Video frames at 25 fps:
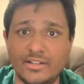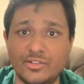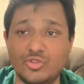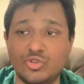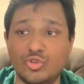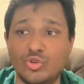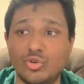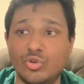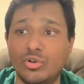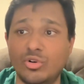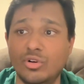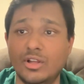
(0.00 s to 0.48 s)

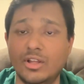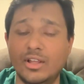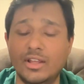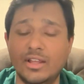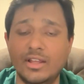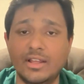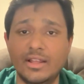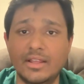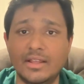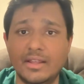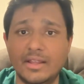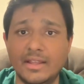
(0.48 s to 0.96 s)
So
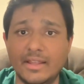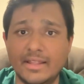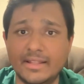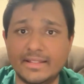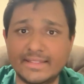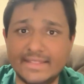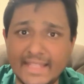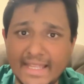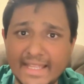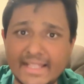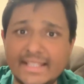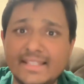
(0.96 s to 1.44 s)

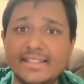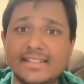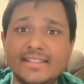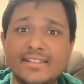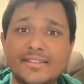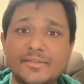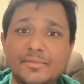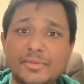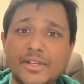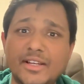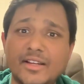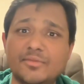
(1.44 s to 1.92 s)
then this
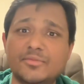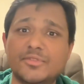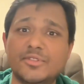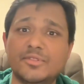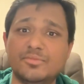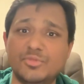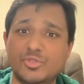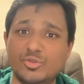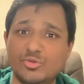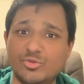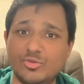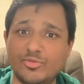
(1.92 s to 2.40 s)
becomes a
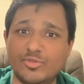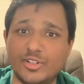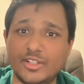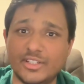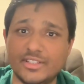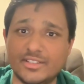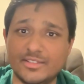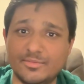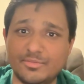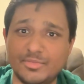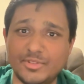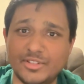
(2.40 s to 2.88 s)
beautiful
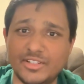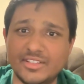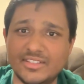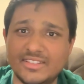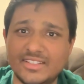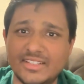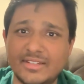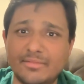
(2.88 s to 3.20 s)
experience.